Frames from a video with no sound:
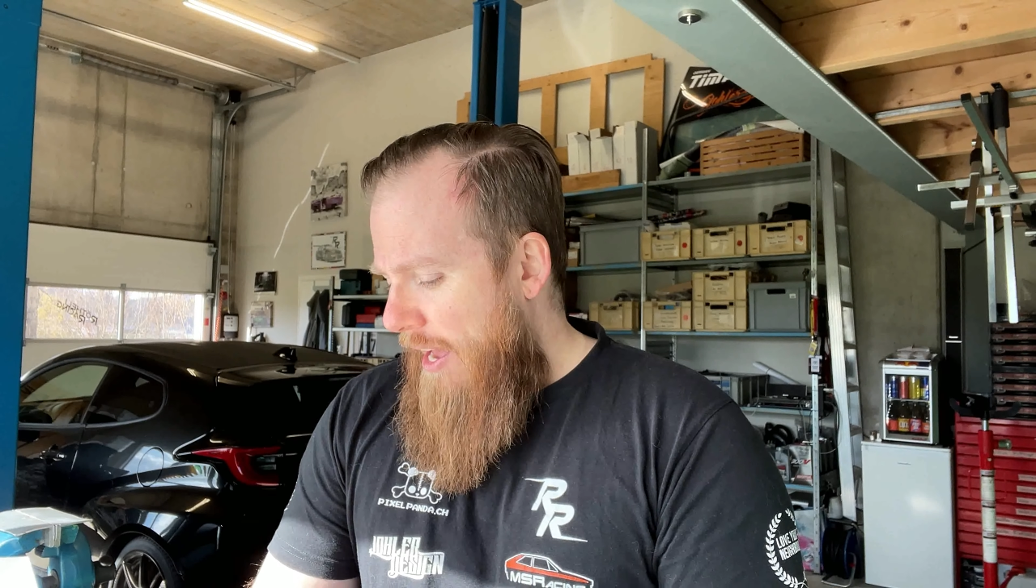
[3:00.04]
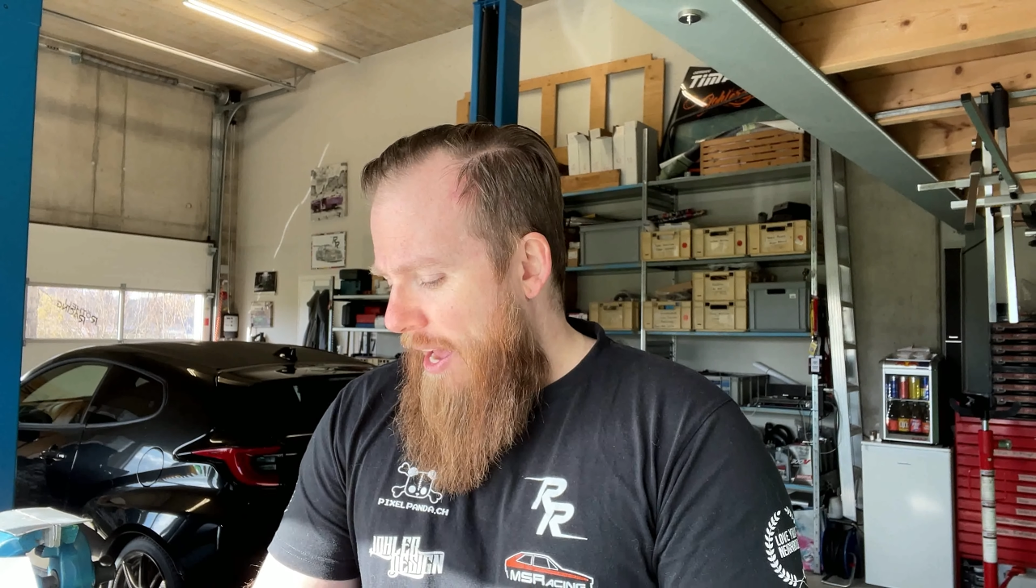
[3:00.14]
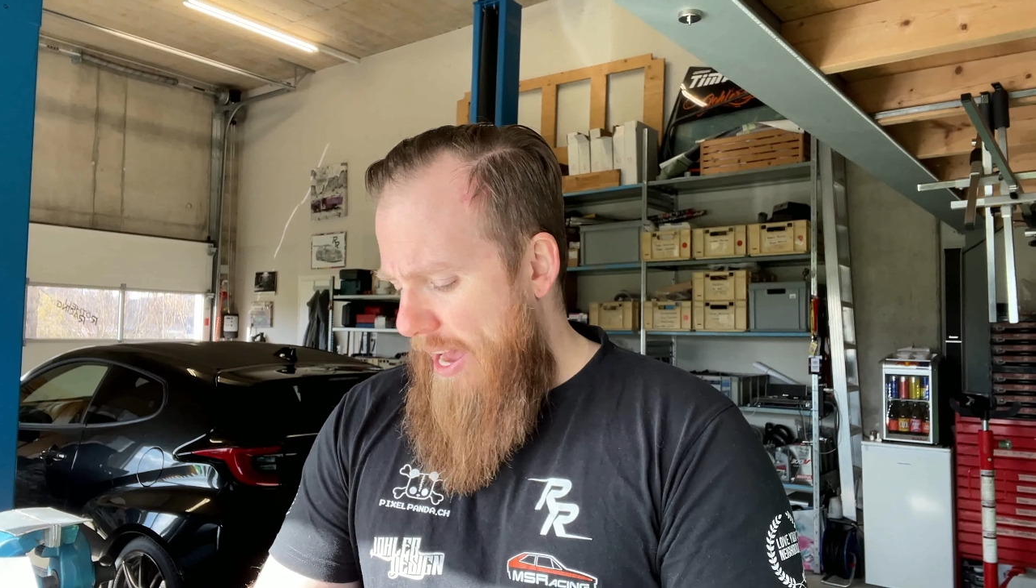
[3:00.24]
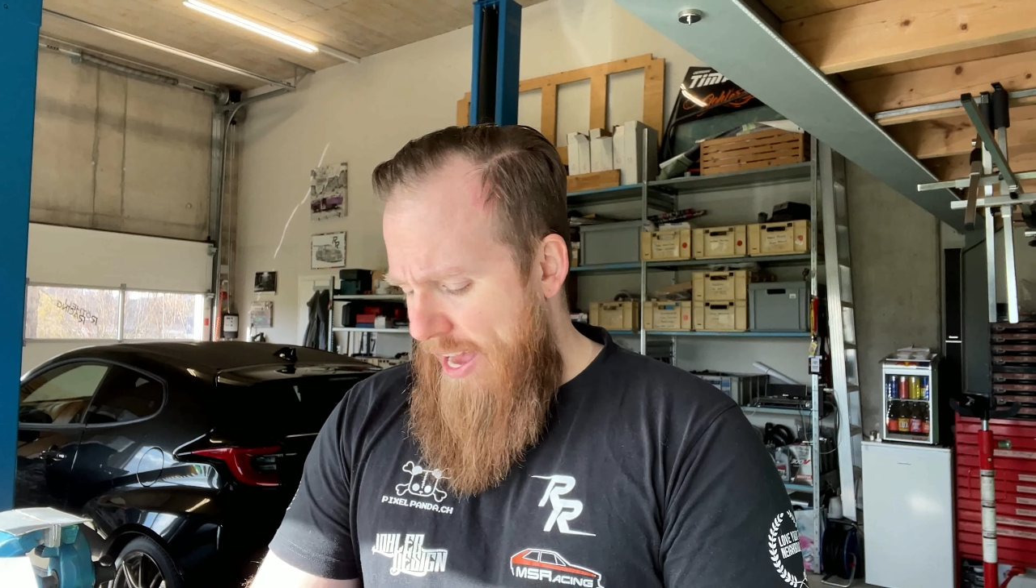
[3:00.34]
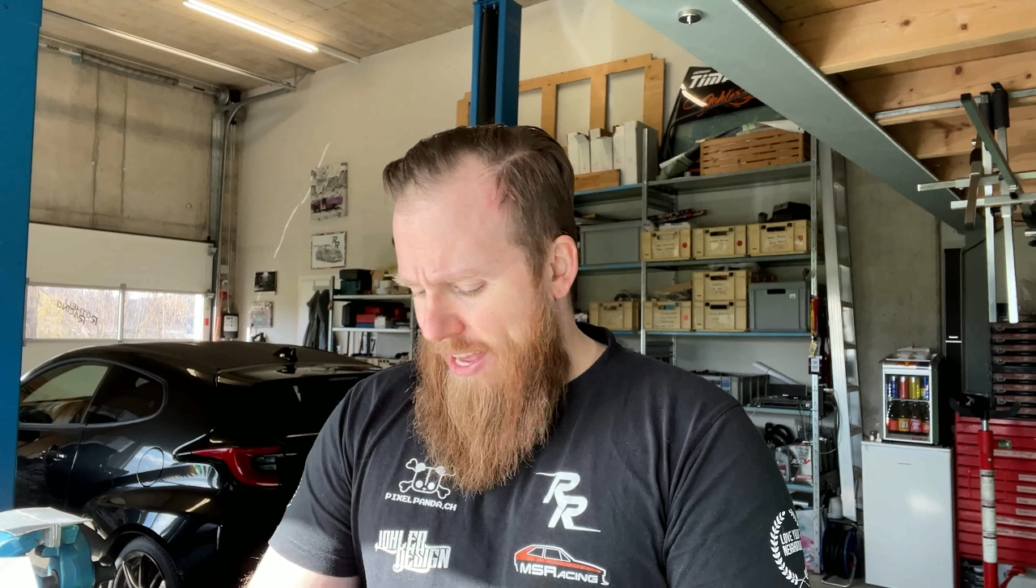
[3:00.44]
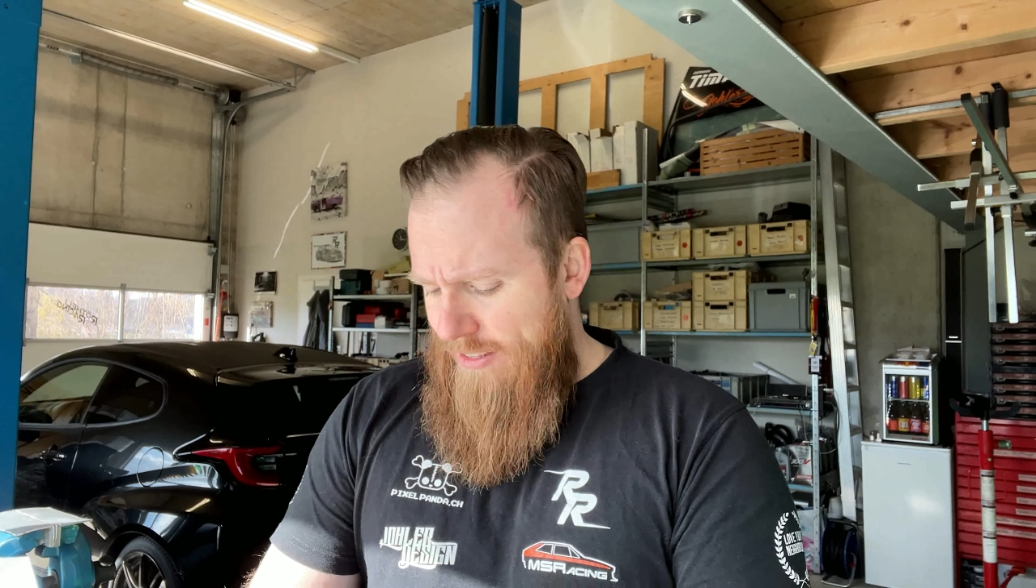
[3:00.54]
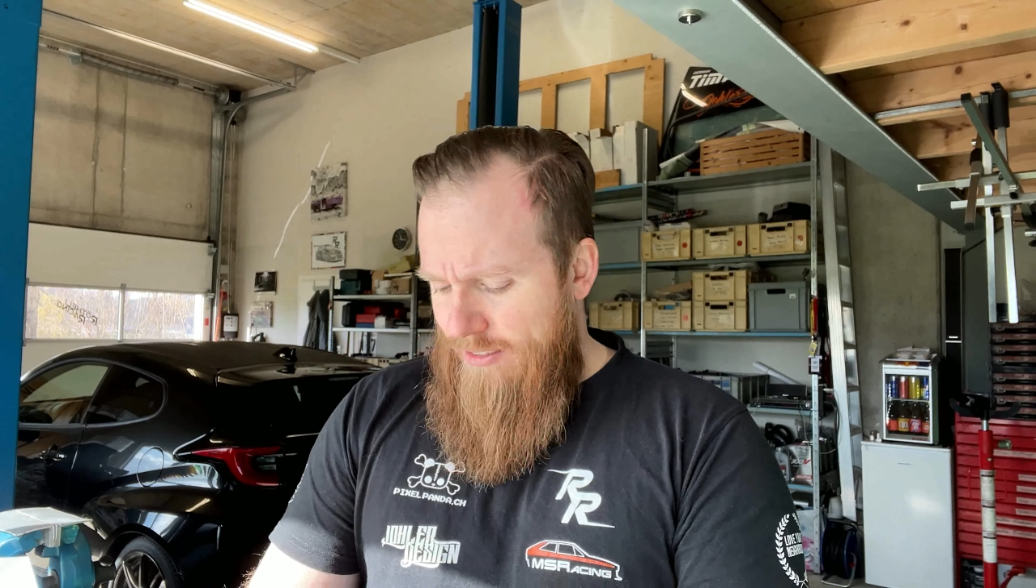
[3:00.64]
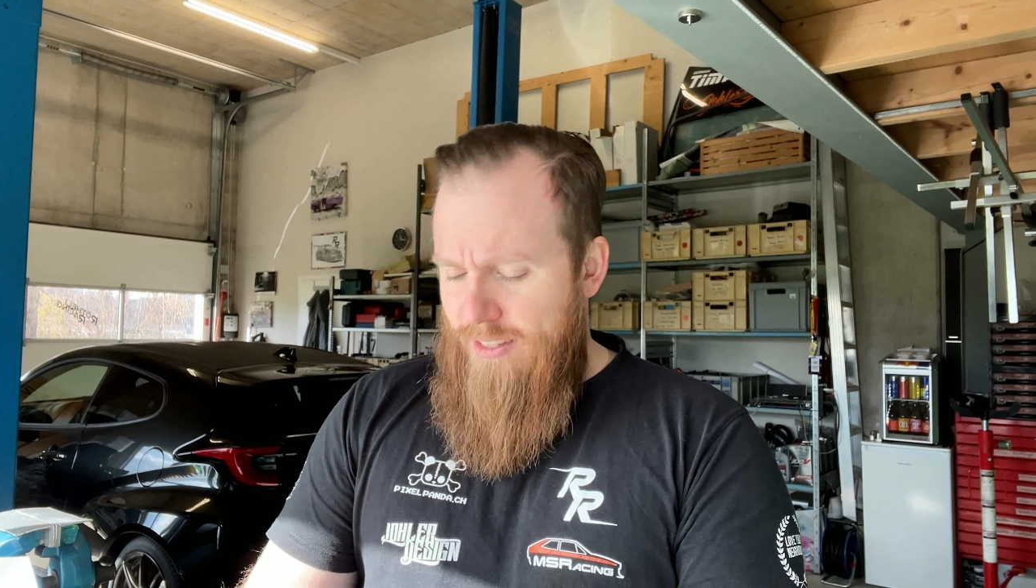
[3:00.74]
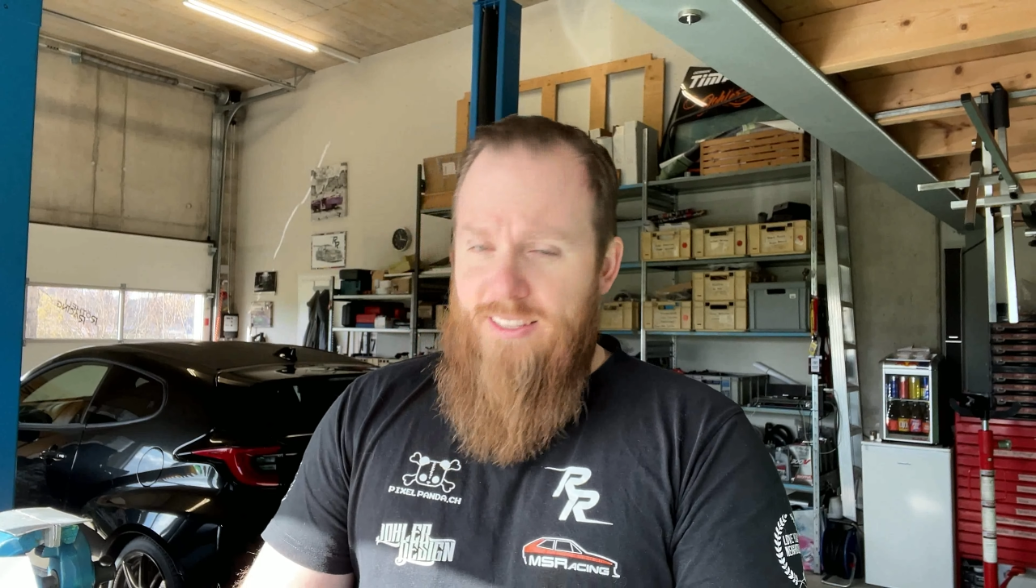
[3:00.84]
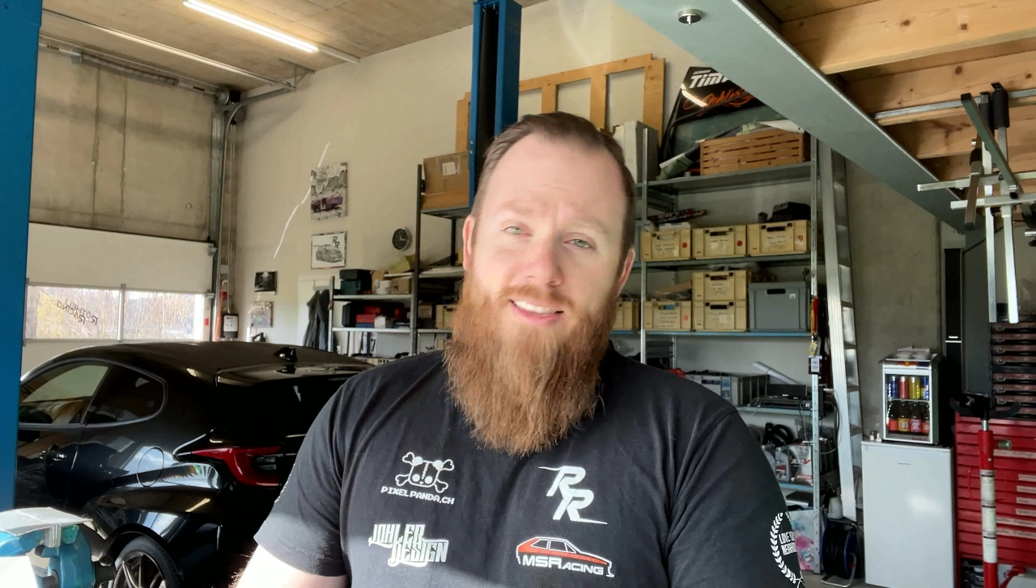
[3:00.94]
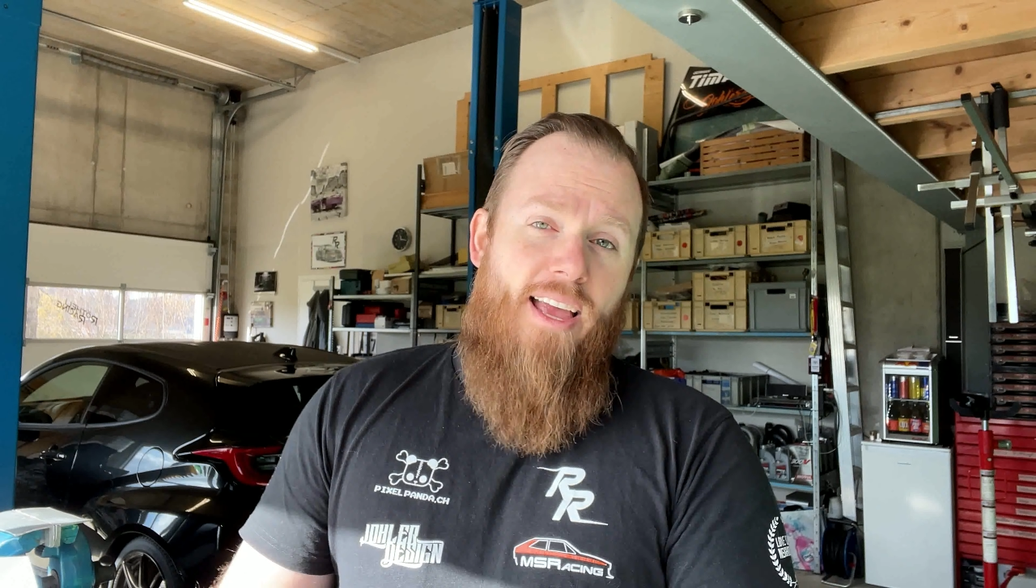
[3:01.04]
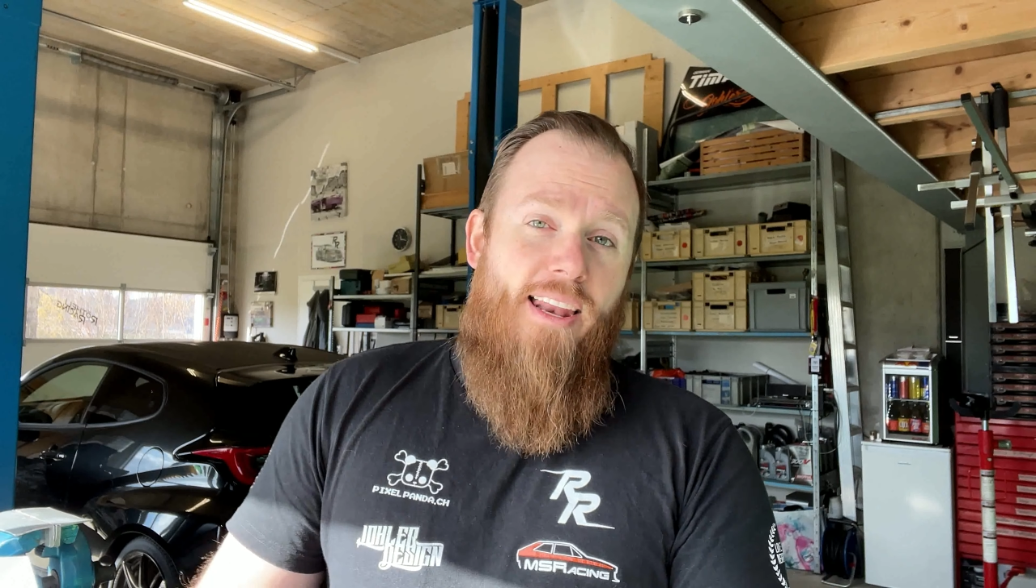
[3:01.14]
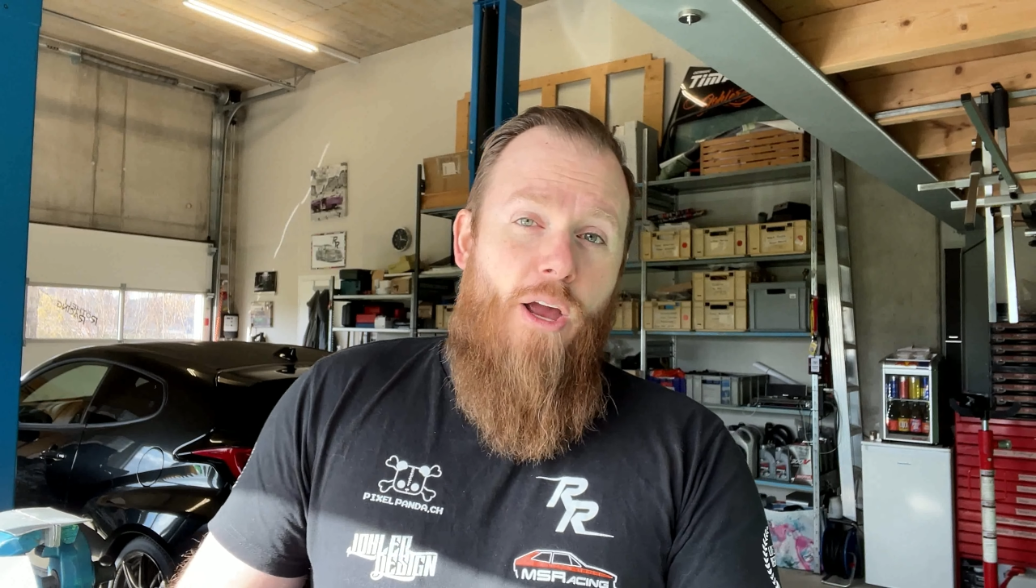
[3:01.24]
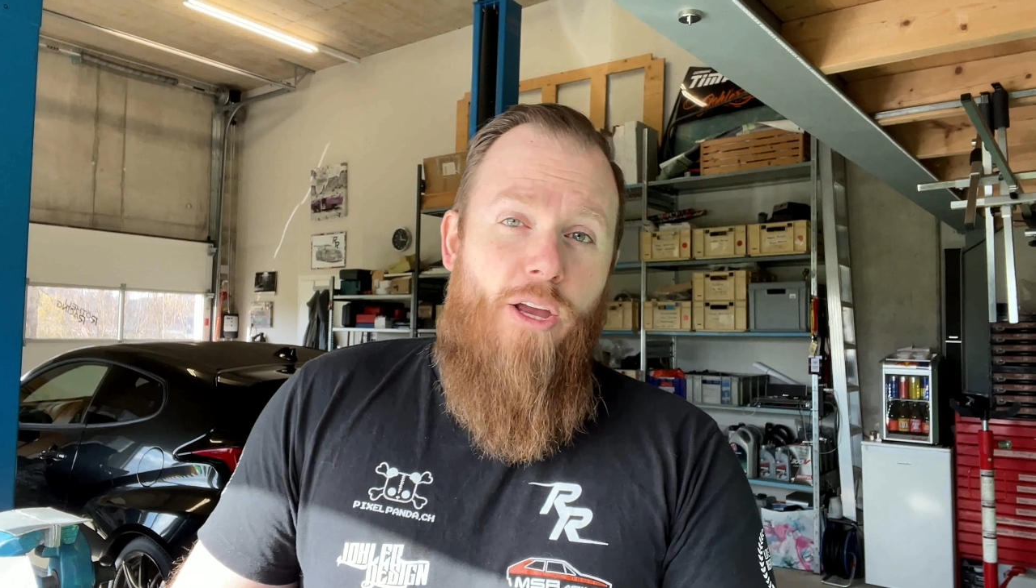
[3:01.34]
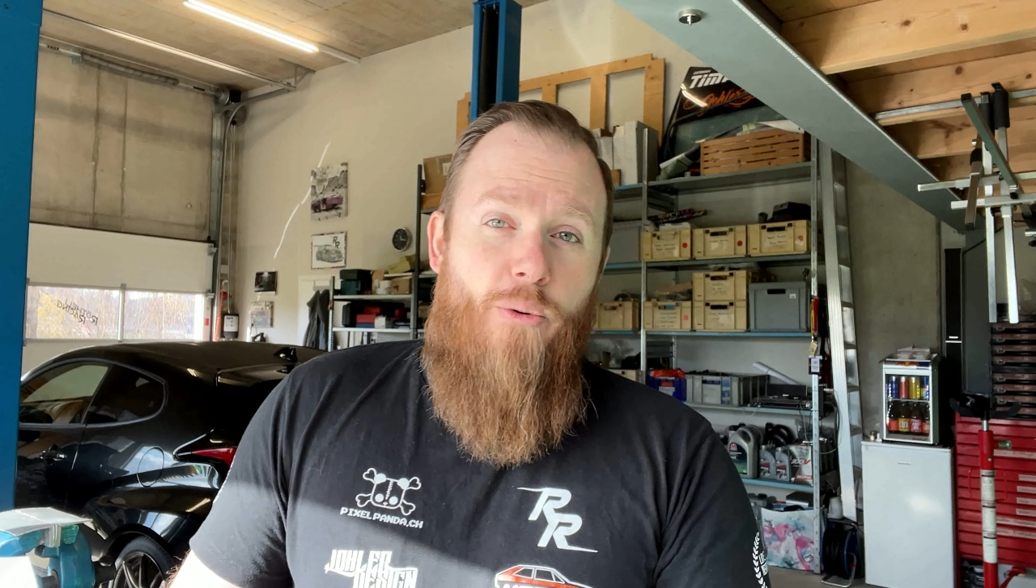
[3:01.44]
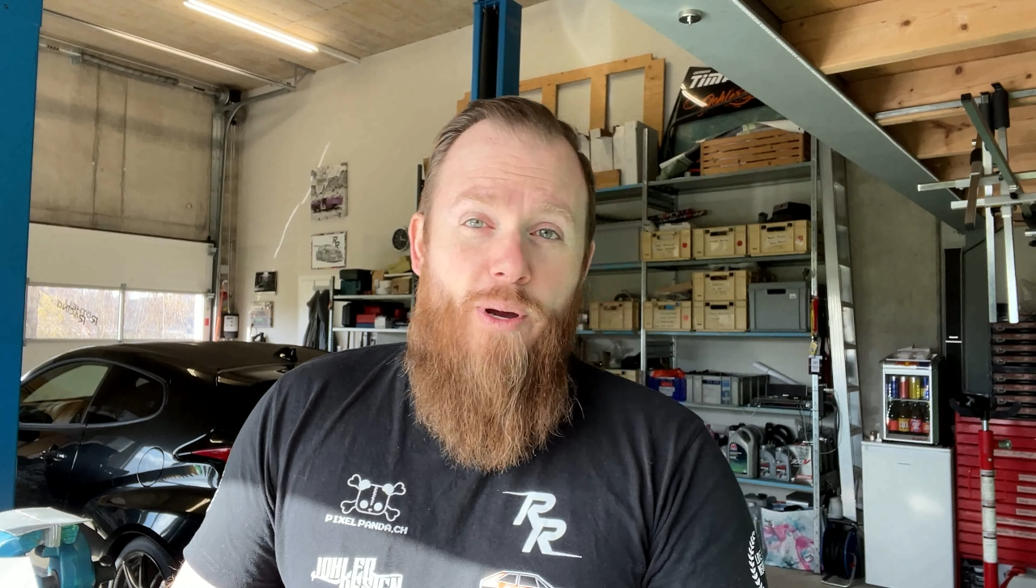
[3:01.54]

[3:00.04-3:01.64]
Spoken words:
And then I